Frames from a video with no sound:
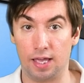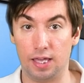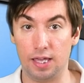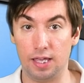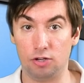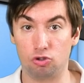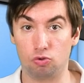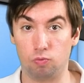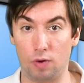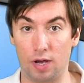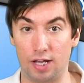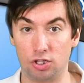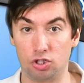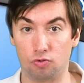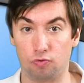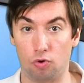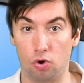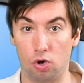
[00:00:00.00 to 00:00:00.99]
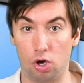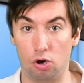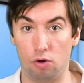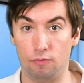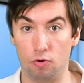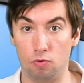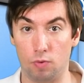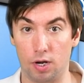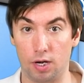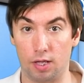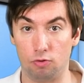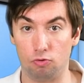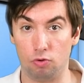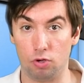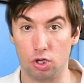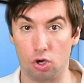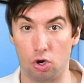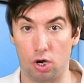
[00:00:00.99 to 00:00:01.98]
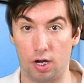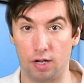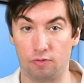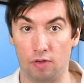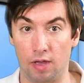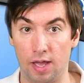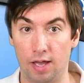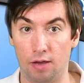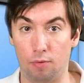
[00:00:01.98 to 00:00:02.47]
each rushed for over 100 yards,